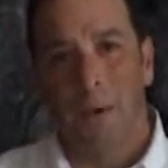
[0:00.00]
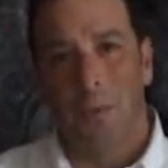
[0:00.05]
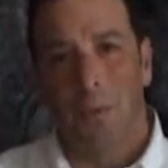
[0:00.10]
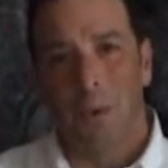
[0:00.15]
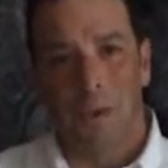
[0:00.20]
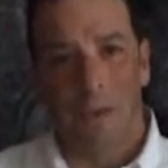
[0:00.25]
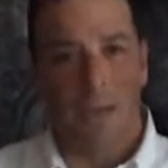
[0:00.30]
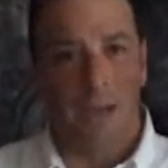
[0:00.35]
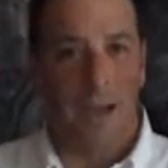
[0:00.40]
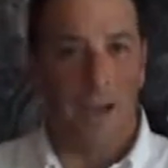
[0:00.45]

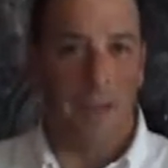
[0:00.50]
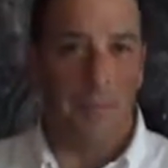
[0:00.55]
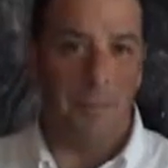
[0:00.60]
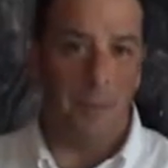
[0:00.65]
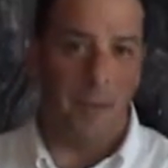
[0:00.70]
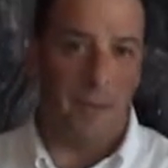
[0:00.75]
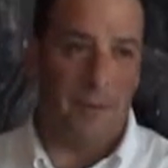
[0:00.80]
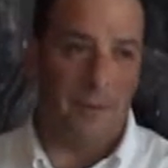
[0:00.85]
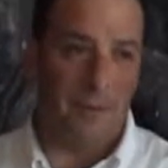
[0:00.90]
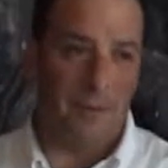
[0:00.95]
one time
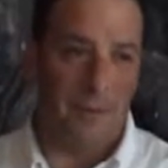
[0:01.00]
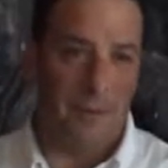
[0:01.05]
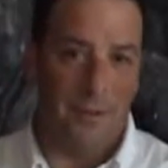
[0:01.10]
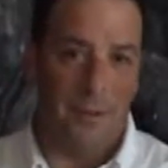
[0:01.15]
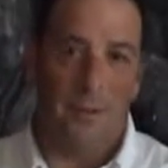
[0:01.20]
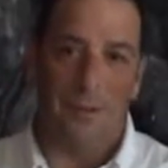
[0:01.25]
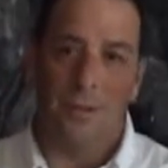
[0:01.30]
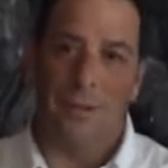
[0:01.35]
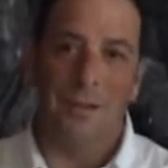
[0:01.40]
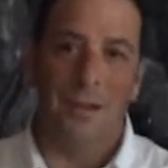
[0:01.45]
that
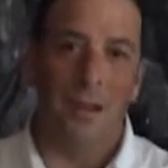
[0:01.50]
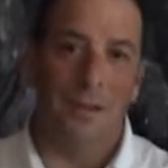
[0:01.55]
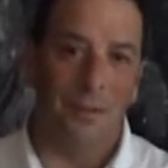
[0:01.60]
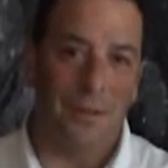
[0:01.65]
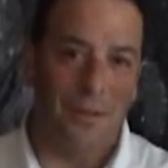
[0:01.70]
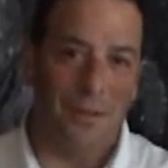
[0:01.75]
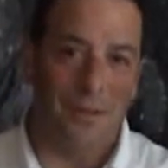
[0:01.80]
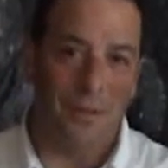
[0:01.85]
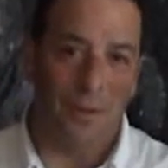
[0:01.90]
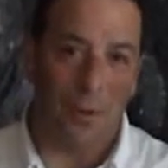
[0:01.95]
used to tell
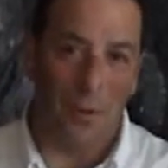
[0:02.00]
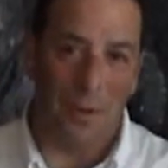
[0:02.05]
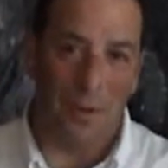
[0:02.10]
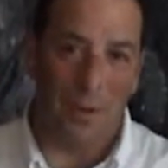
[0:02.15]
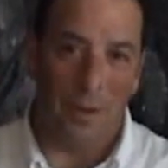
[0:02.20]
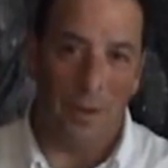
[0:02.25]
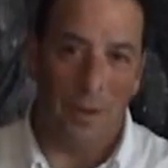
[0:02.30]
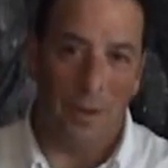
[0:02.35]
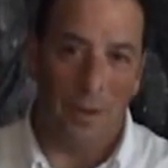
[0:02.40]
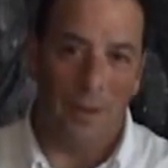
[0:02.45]
this
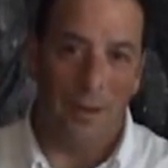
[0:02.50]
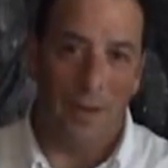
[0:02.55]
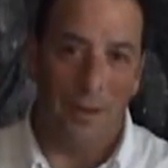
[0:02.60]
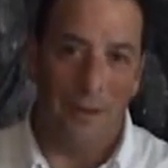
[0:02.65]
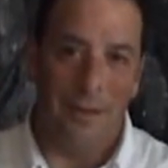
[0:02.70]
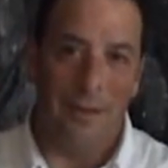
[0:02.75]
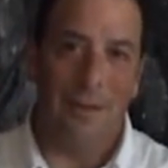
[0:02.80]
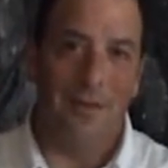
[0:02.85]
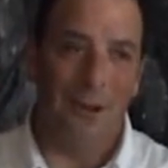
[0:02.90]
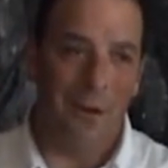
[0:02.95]
story,
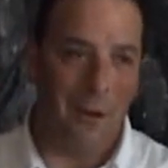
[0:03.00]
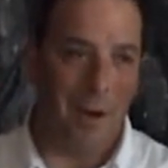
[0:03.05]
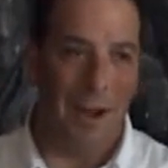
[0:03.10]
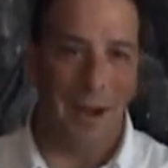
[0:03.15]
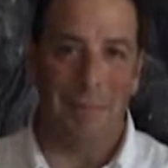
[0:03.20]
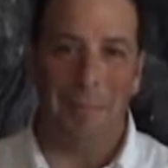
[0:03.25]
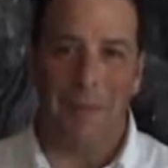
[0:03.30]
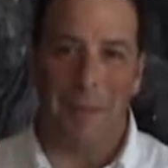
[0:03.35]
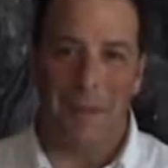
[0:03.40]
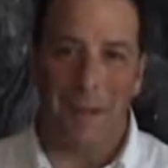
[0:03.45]
and it used to
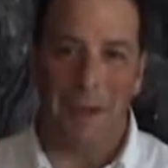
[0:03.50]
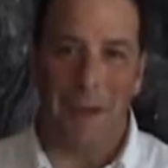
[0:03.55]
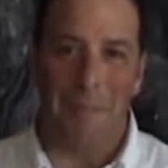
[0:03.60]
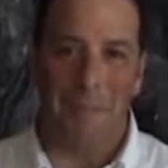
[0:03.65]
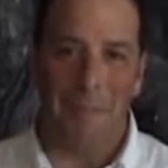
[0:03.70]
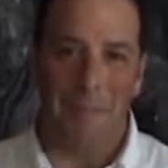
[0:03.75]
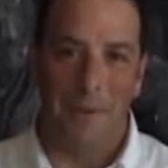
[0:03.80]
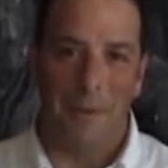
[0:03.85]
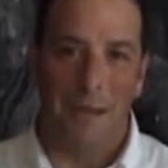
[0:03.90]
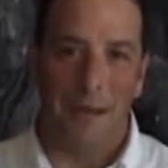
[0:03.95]
crack me
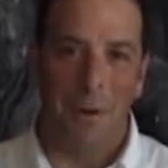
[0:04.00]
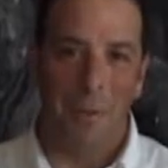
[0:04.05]
up.